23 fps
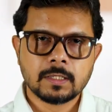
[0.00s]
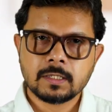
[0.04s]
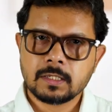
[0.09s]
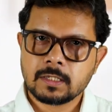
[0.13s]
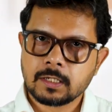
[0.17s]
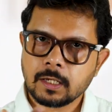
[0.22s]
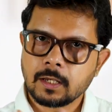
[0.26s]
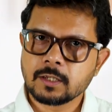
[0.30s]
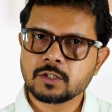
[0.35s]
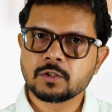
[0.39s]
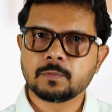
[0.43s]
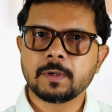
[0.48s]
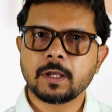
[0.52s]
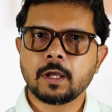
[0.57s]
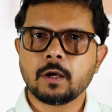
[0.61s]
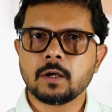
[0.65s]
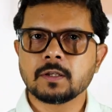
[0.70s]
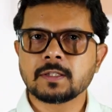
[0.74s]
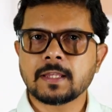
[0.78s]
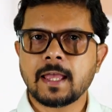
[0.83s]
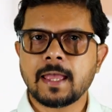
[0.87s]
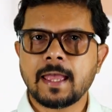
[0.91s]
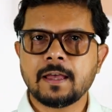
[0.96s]
Just
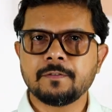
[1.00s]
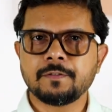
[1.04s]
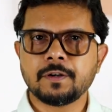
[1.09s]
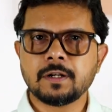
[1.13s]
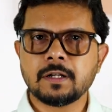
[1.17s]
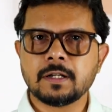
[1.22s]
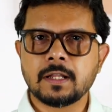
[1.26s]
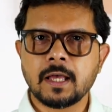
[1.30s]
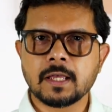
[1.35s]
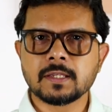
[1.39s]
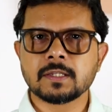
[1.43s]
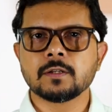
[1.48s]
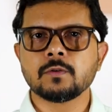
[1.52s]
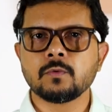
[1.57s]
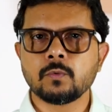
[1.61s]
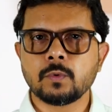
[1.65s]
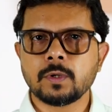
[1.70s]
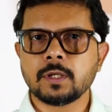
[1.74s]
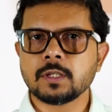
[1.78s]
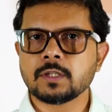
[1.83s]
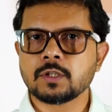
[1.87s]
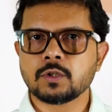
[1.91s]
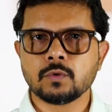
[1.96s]
because I have a dozen
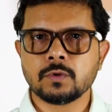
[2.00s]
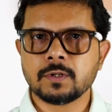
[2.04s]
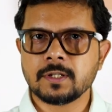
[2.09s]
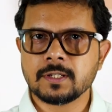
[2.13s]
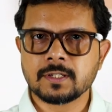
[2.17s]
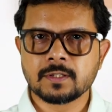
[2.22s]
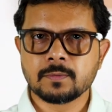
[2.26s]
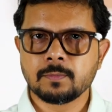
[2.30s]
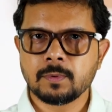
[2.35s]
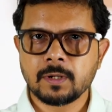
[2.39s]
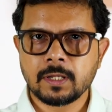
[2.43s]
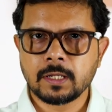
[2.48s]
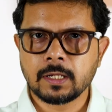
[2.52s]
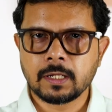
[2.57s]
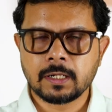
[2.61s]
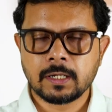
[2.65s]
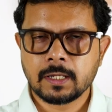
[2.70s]
ways to display